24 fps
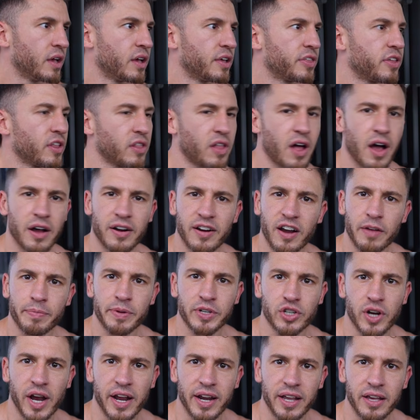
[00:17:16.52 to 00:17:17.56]
the longer I've been
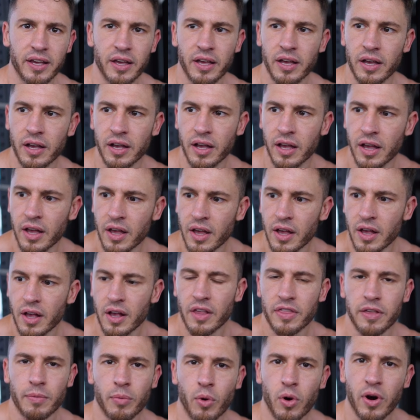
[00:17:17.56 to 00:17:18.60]
training,
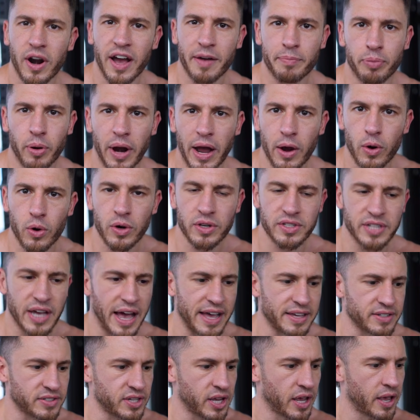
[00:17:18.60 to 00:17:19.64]
the more I
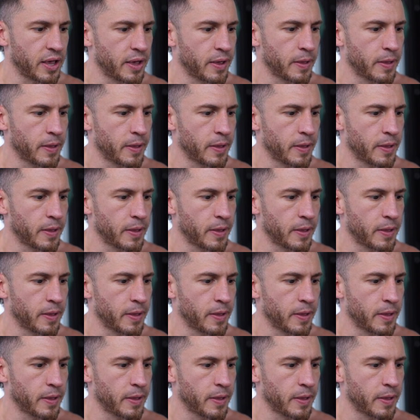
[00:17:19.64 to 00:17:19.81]
prioritize